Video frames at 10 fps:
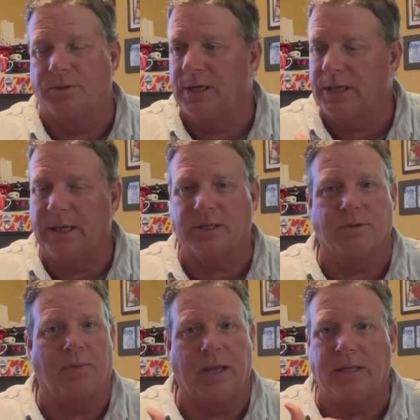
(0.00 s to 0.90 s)
It gets
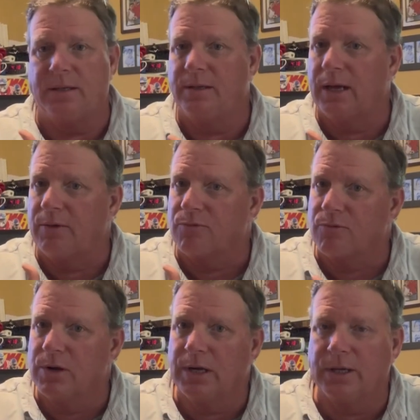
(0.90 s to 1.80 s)
them a
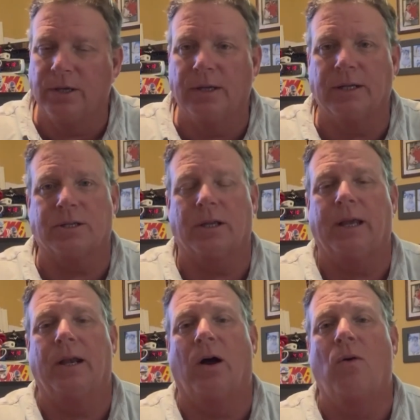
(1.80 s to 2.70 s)
really good
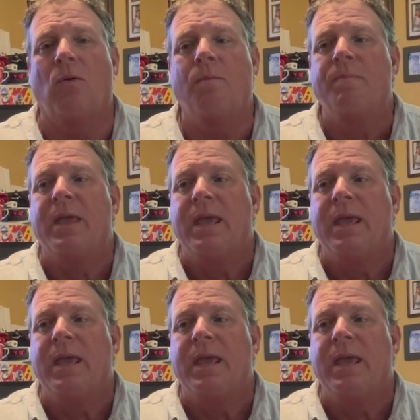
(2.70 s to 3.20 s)
insulated home,